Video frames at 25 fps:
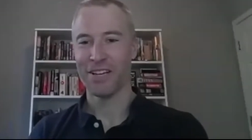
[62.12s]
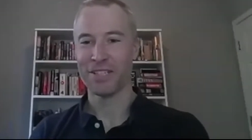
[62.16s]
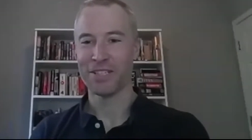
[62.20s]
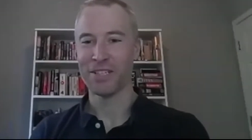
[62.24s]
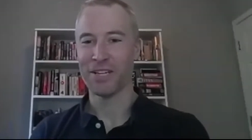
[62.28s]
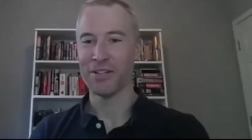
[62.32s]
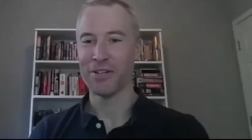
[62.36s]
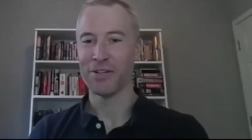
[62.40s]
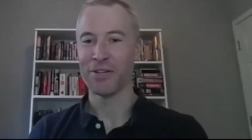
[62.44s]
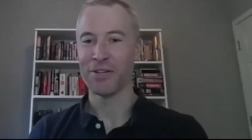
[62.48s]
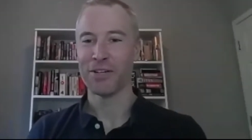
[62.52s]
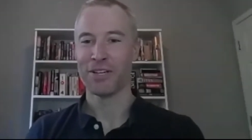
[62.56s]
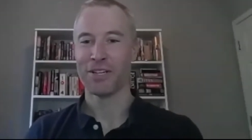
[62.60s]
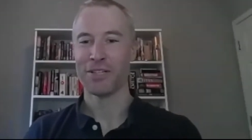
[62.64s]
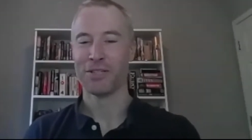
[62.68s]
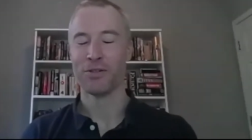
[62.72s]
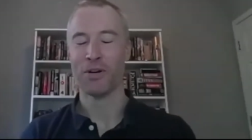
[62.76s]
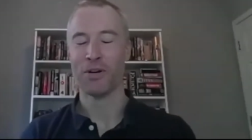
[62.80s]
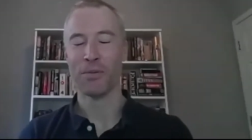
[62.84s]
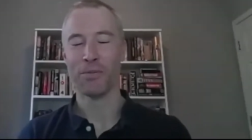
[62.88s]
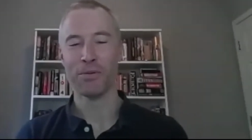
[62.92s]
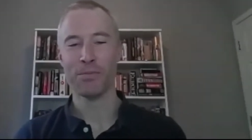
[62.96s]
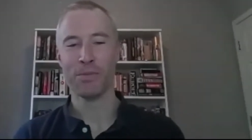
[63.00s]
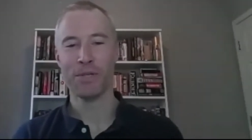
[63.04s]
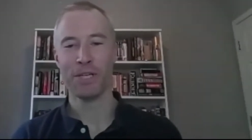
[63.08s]
Thanks, Heather.
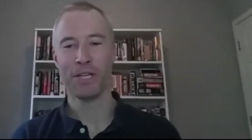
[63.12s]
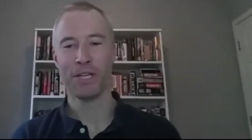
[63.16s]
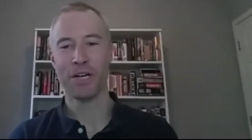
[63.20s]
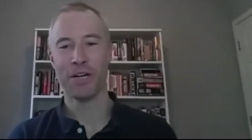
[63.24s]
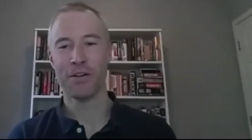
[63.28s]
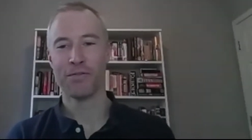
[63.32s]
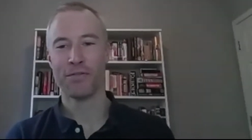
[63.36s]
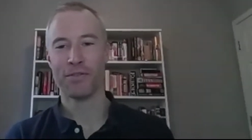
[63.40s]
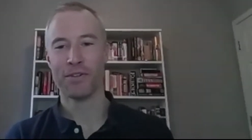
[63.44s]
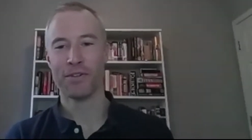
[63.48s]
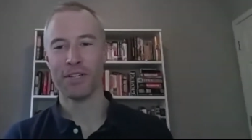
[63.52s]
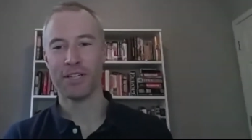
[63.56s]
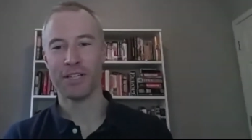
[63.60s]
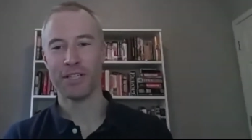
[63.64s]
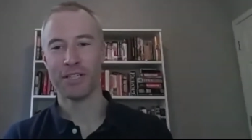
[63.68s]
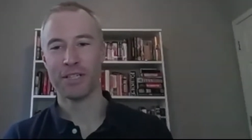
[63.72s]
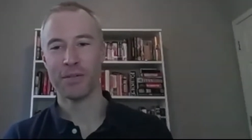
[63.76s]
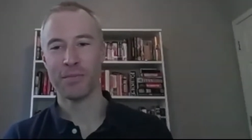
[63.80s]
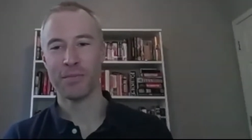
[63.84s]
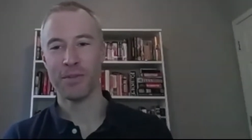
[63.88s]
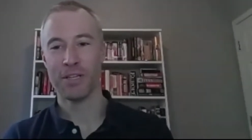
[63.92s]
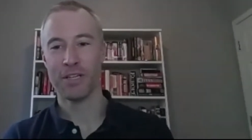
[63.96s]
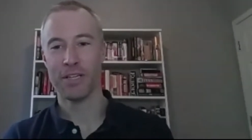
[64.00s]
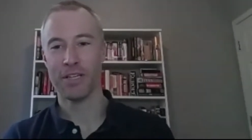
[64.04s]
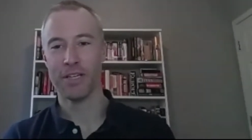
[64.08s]
So I'm going to be covering
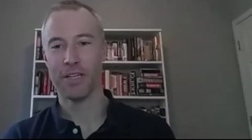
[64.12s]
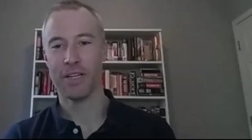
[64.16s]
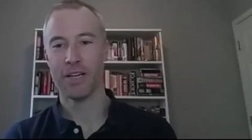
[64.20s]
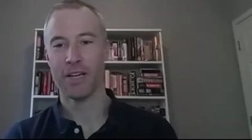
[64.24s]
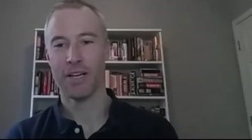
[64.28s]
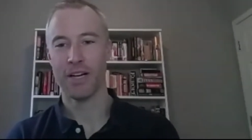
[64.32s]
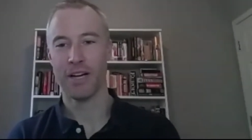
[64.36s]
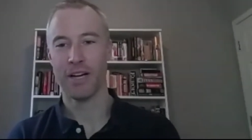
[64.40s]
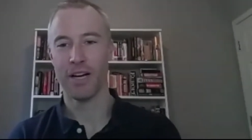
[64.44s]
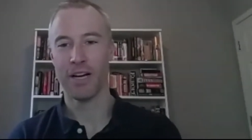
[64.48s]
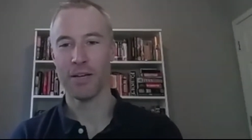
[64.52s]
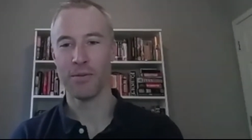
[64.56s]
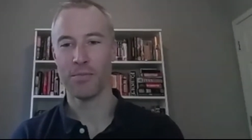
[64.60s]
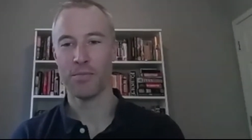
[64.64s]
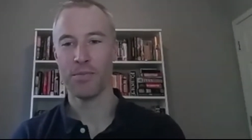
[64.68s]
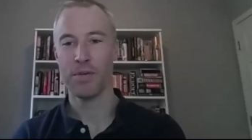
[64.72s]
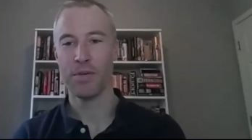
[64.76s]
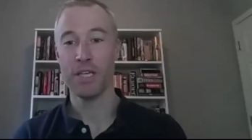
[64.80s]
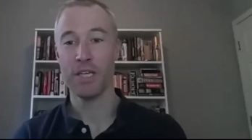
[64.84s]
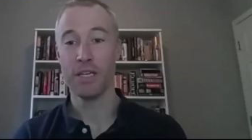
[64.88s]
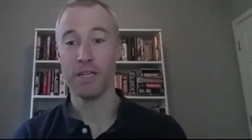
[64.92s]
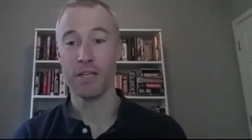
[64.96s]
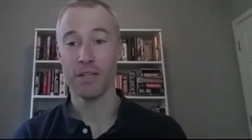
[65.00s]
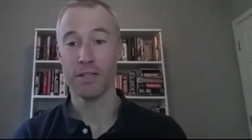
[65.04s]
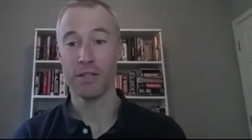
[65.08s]
some of the
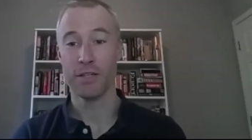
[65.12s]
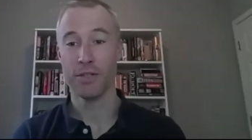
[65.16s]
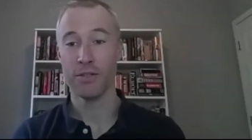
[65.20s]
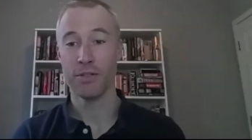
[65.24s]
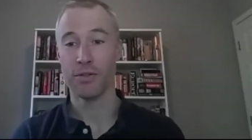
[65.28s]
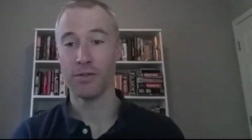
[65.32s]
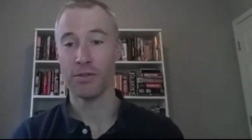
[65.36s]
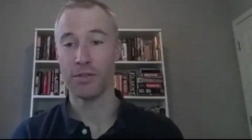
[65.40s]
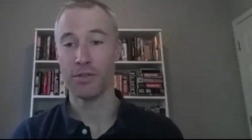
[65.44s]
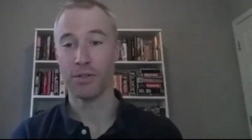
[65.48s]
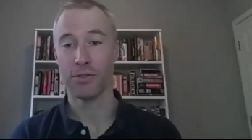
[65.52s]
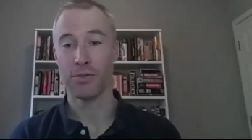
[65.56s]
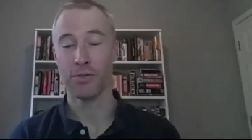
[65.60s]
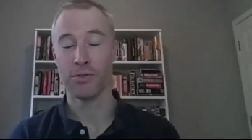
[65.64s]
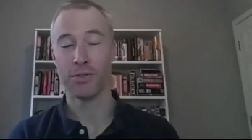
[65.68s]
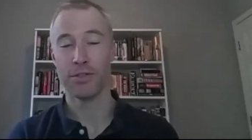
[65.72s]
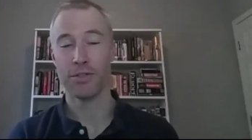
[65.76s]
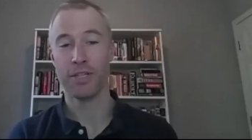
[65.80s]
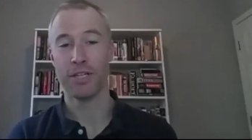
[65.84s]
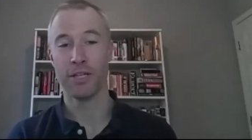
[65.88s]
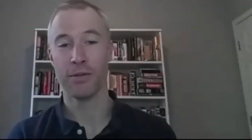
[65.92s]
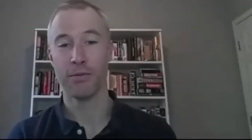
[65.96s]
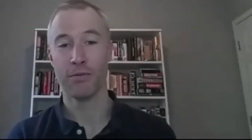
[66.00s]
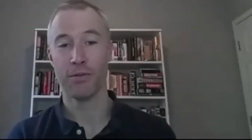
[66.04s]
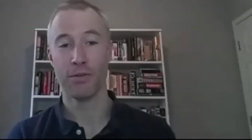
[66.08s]
IP issues
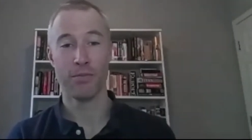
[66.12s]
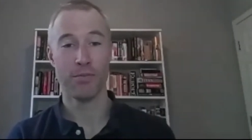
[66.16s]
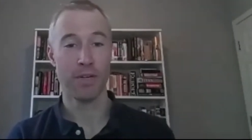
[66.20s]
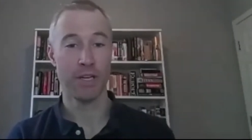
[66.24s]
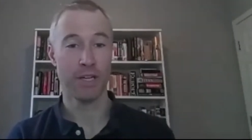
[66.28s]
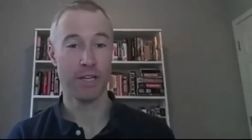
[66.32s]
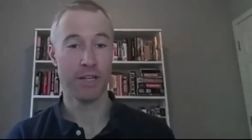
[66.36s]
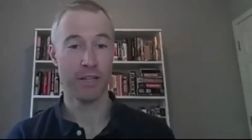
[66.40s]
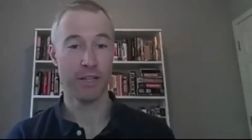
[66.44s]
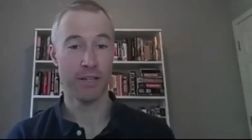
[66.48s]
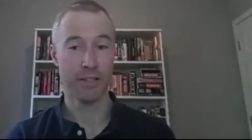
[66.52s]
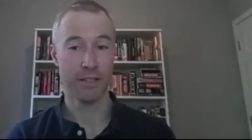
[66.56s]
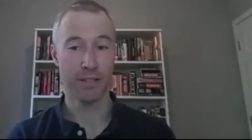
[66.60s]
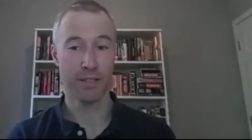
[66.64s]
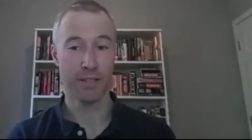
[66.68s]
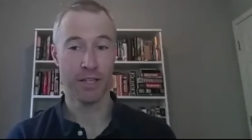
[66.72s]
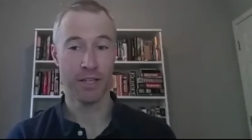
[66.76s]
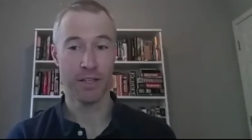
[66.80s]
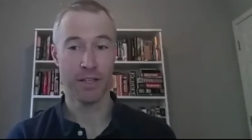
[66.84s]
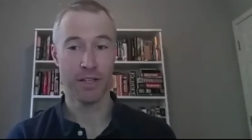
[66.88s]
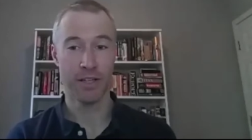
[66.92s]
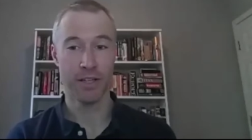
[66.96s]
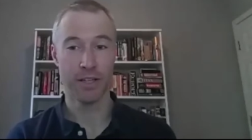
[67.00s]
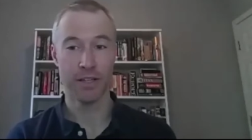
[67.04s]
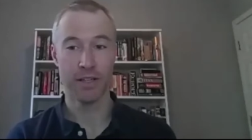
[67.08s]
associated with making and
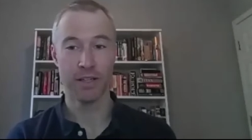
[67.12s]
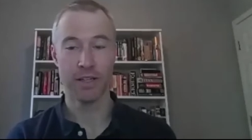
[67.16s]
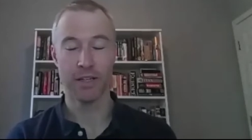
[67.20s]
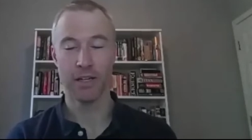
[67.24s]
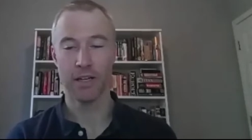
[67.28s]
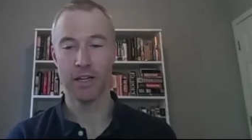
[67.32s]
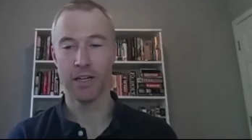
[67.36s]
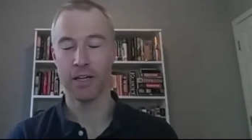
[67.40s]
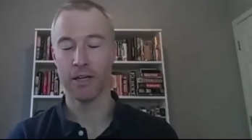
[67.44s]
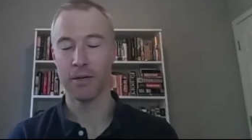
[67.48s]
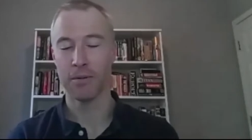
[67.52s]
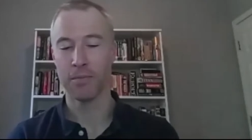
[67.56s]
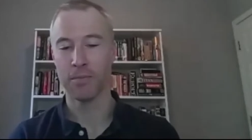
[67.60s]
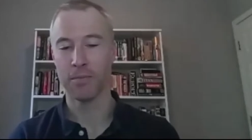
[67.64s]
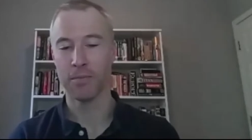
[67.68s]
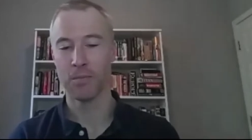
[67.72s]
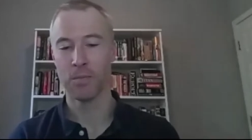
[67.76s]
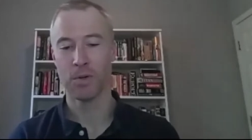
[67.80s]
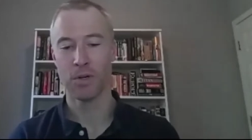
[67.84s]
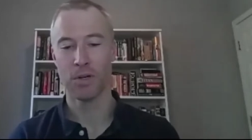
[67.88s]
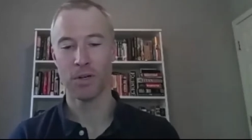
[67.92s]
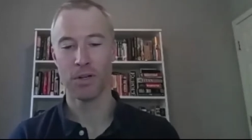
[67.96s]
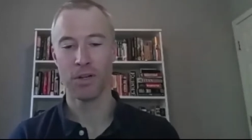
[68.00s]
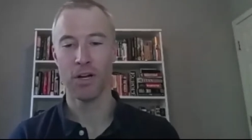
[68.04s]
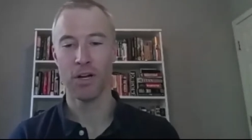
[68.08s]
selling
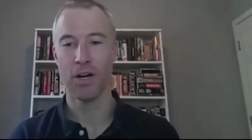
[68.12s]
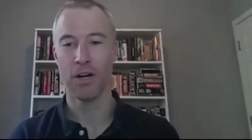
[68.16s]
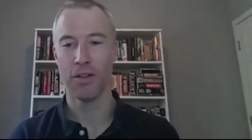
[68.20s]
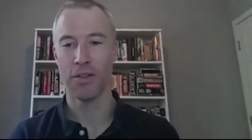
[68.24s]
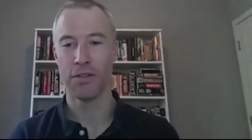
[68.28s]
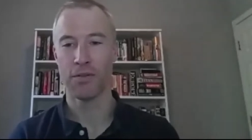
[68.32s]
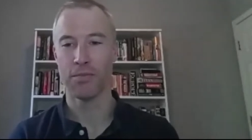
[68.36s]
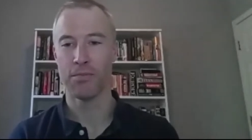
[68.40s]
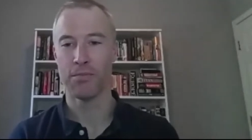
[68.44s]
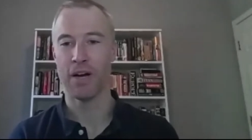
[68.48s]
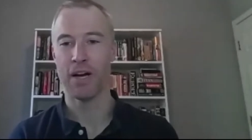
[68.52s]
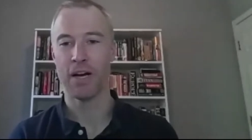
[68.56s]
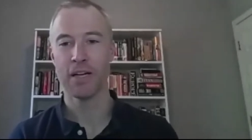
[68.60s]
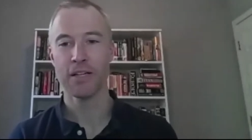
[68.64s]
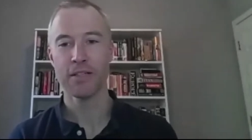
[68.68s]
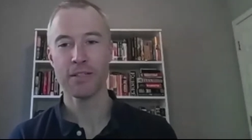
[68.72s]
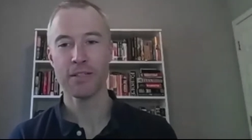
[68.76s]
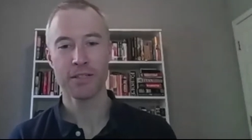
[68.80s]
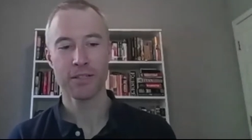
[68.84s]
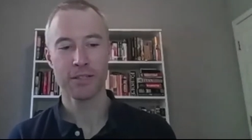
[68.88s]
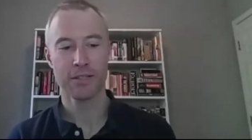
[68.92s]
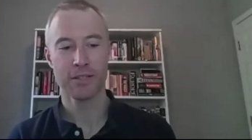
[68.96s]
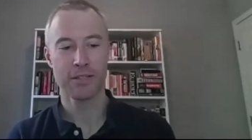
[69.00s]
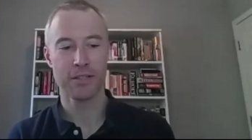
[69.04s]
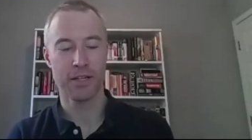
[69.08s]
cloth
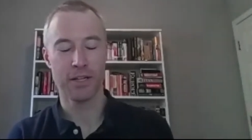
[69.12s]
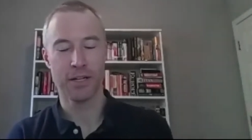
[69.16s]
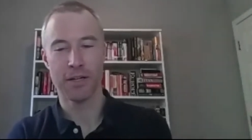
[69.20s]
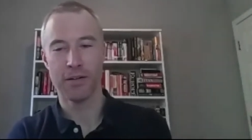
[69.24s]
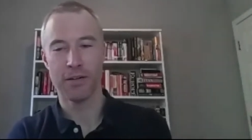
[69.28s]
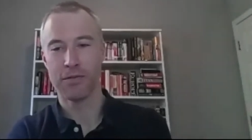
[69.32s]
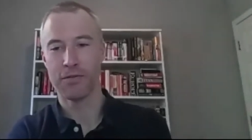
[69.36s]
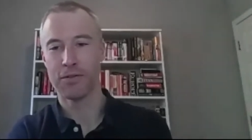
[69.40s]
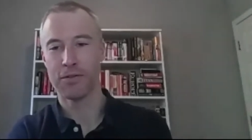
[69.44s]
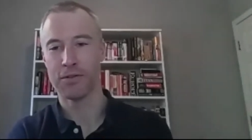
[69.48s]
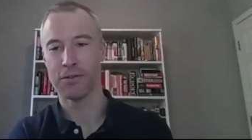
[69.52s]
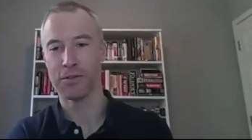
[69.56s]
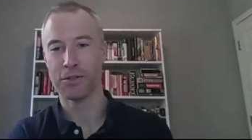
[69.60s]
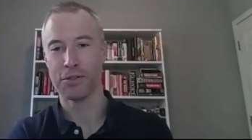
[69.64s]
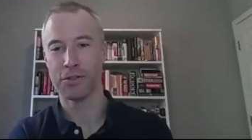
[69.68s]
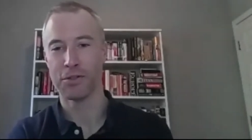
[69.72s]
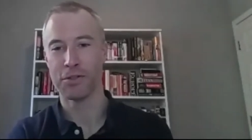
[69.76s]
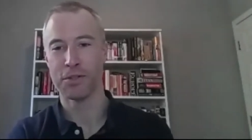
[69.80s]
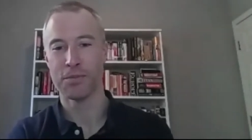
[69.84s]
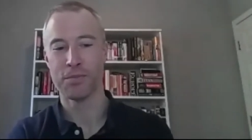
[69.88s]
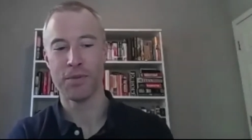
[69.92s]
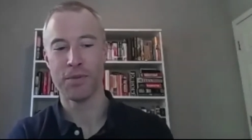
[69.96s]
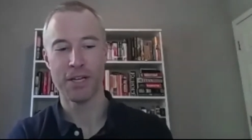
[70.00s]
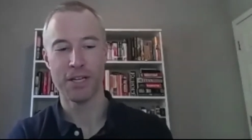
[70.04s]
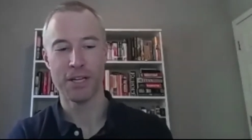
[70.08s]
masks during
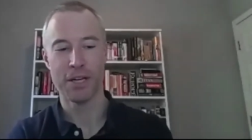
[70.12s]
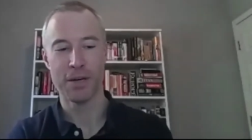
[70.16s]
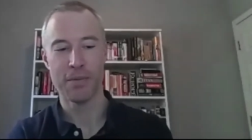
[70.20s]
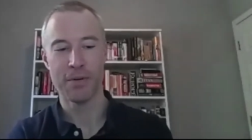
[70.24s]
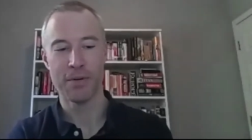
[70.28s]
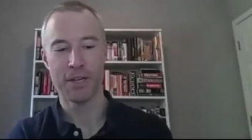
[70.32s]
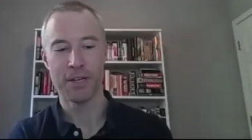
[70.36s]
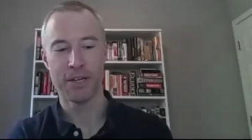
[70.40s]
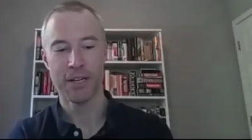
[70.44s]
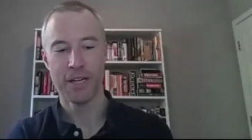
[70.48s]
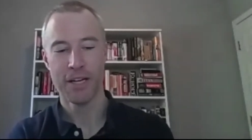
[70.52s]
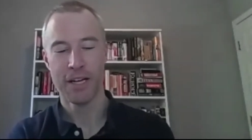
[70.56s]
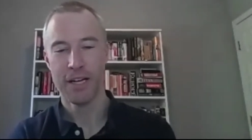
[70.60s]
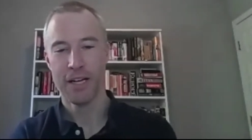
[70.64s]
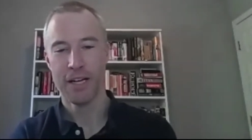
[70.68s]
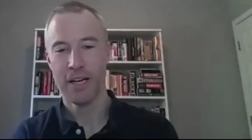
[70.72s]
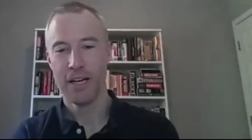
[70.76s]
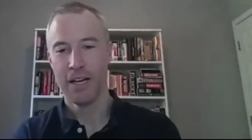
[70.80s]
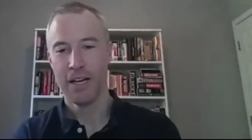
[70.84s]
this pandemic.